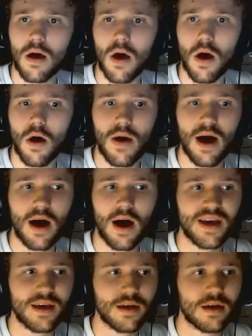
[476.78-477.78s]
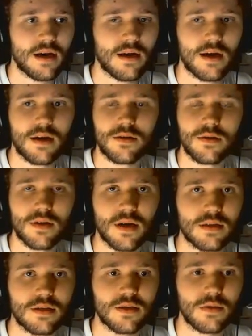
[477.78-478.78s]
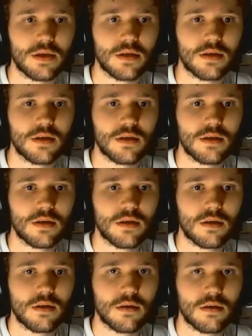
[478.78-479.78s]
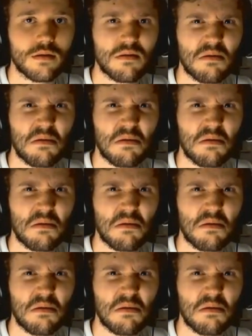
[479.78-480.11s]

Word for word: Uh, oh, hi. H how are you guys doing? Ah!